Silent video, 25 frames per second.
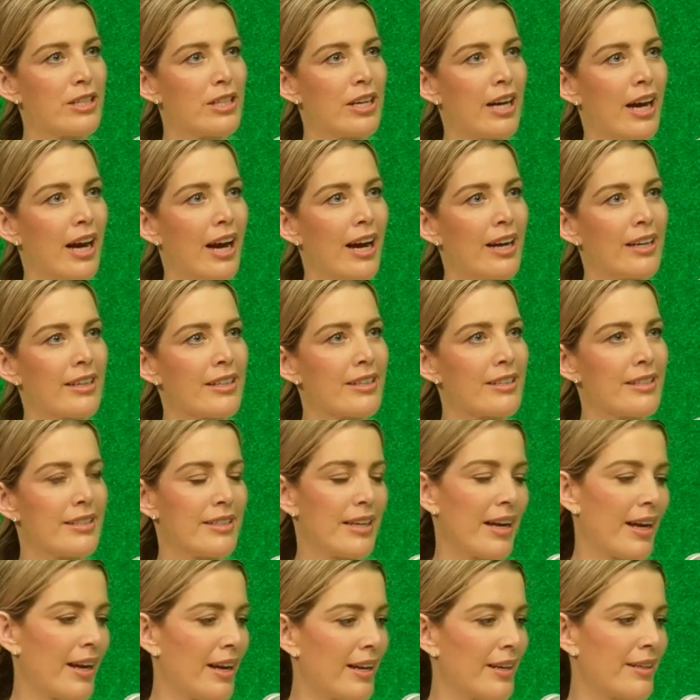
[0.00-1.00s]
to
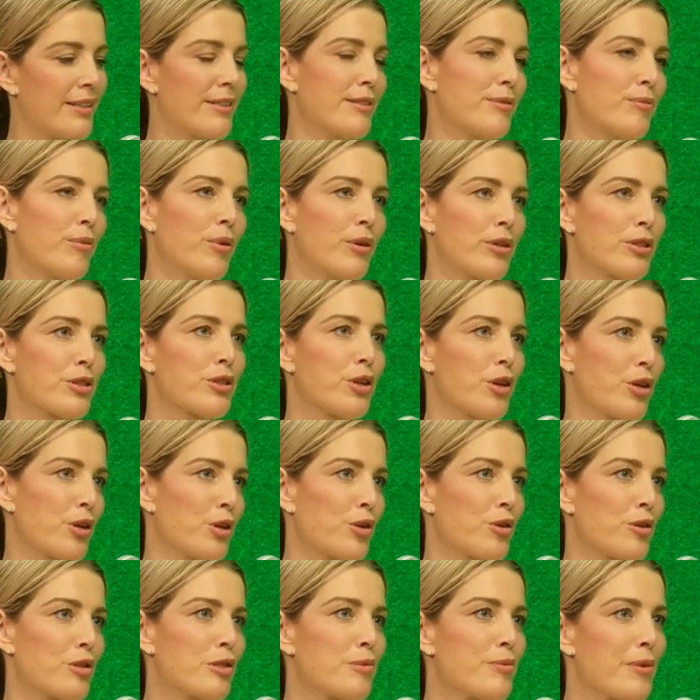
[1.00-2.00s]
understand what it's going to
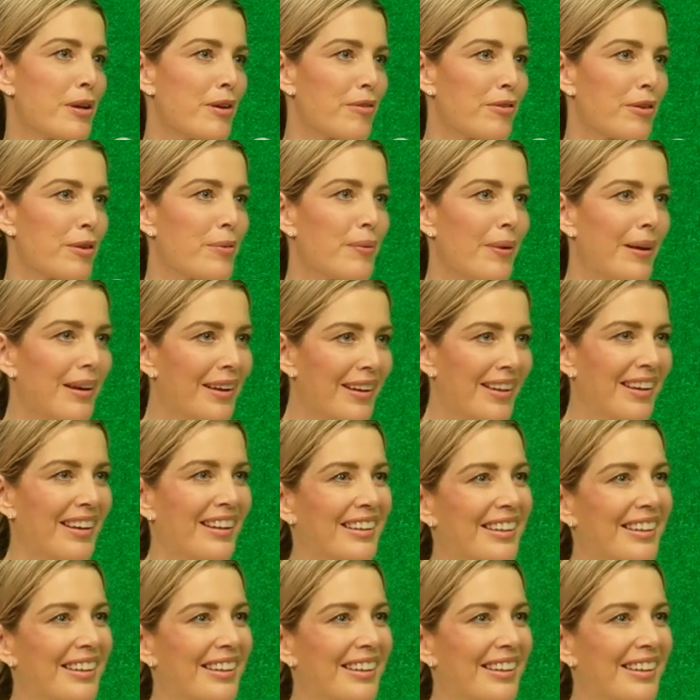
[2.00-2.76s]
cost me every week.